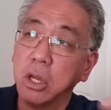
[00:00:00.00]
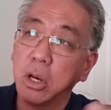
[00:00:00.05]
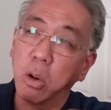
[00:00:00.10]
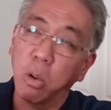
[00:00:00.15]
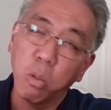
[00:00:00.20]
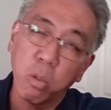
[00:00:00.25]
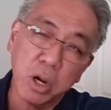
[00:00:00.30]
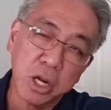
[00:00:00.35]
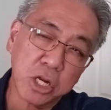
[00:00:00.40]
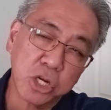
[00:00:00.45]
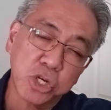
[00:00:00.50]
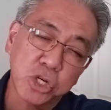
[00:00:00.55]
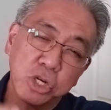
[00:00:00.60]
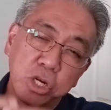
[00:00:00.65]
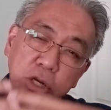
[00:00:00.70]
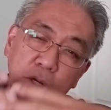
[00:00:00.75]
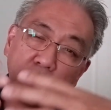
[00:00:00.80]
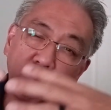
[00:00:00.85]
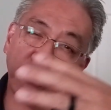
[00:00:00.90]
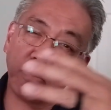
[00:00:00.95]
You know, what
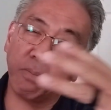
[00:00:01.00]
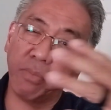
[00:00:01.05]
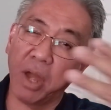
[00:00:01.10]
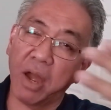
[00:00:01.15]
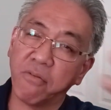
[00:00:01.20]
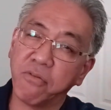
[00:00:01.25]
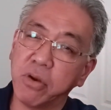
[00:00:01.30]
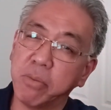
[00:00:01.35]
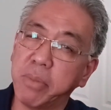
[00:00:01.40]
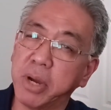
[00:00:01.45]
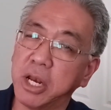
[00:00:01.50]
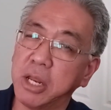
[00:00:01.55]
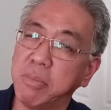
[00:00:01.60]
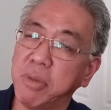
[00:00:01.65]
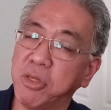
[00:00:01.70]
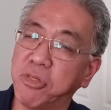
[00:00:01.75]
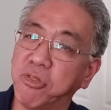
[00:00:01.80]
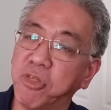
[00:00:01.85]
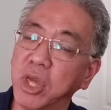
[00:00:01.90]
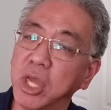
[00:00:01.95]
should
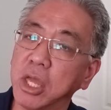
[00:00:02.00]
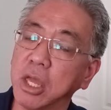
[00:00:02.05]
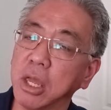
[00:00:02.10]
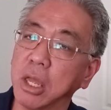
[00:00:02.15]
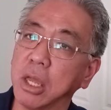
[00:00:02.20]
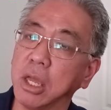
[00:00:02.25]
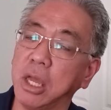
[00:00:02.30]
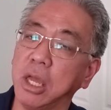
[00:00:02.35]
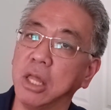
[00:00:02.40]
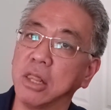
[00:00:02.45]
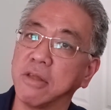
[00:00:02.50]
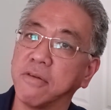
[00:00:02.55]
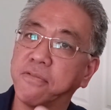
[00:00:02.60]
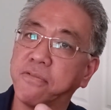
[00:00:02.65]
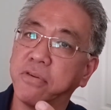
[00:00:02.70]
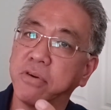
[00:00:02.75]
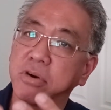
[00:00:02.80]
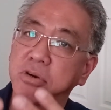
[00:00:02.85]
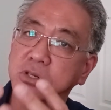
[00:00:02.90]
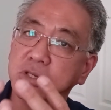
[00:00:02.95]
everybody be thinking in the
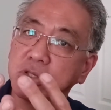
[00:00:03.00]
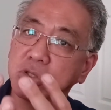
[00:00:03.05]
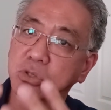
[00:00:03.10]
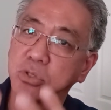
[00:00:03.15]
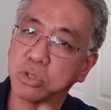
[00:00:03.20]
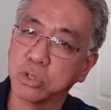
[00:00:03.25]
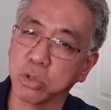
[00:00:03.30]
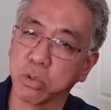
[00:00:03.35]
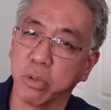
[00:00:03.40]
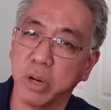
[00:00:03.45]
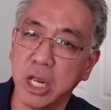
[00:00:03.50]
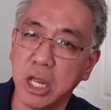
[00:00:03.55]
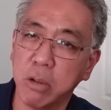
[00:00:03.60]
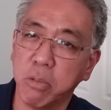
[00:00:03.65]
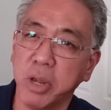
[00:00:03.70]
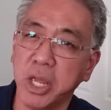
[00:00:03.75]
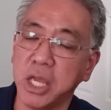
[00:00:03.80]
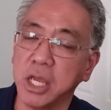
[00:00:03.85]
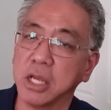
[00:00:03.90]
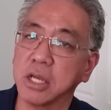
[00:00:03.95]
first
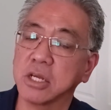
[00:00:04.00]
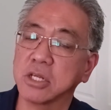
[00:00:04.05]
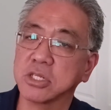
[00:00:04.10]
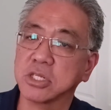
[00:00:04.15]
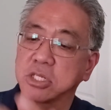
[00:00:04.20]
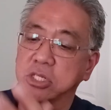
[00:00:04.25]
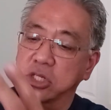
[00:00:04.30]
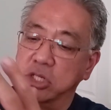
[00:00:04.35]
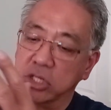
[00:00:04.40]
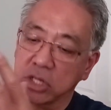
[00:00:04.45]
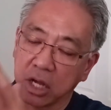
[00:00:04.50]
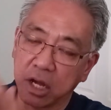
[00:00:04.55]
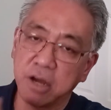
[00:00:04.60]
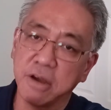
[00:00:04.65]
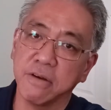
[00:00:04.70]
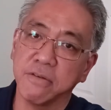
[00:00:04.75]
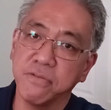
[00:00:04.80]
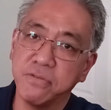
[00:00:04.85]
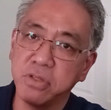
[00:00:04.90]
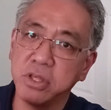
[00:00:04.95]
3 weeks
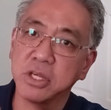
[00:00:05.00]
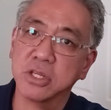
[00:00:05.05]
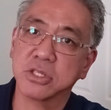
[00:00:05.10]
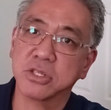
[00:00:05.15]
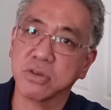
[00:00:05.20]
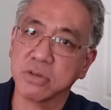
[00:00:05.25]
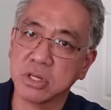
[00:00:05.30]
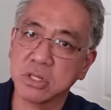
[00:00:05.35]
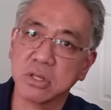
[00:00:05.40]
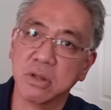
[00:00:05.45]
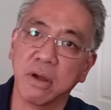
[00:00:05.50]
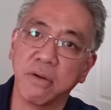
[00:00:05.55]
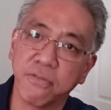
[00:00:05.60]
of this